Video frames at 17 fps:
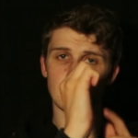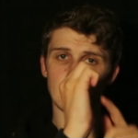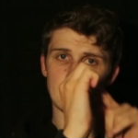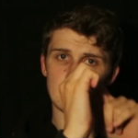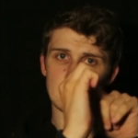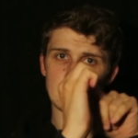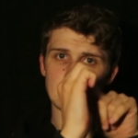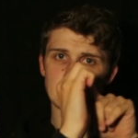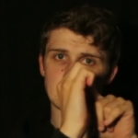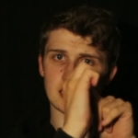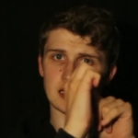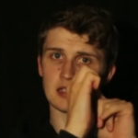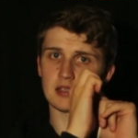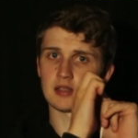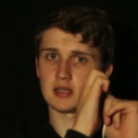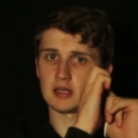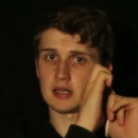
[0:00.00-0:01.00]
like this,
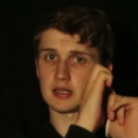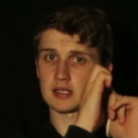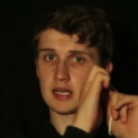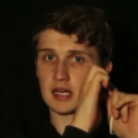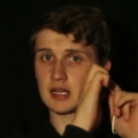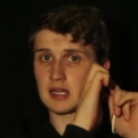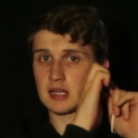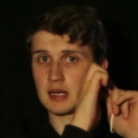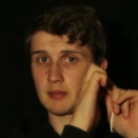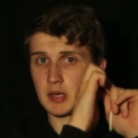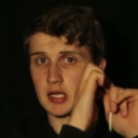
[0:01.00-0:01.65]
like kind of like